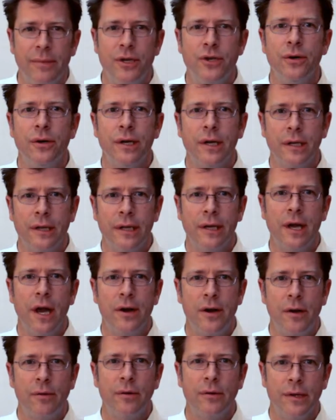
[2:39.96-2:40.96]
Be sure to click
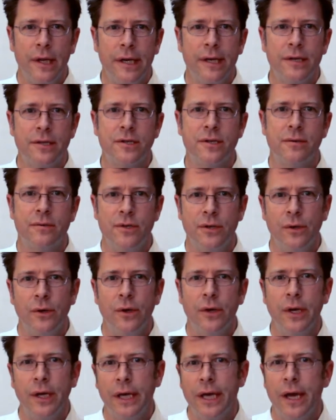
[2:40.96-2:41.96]
on other links so
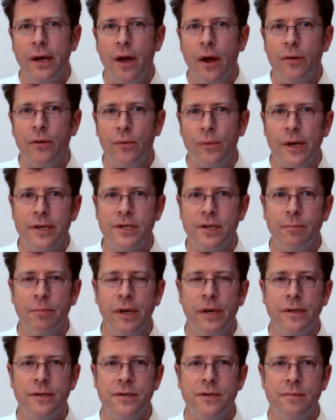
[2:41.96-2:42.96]
you can get other
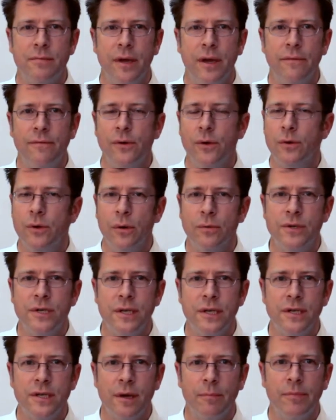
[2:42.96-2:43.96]
recipes. If you don't
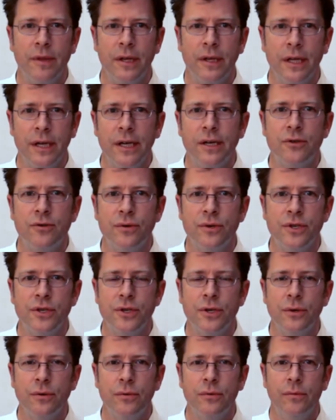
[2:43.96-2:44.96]
see something that
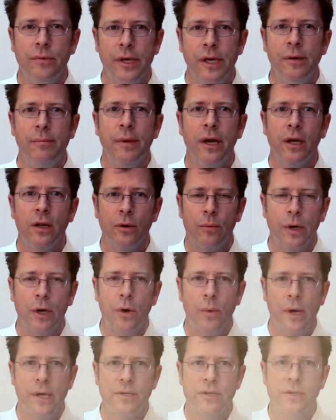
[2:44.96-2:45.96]
interests you, email a
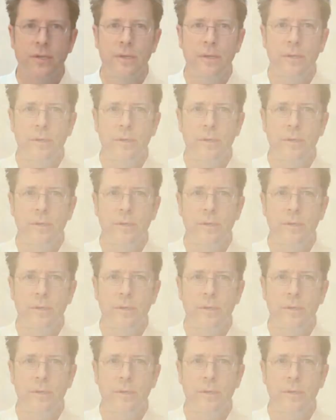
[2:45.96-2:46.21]
request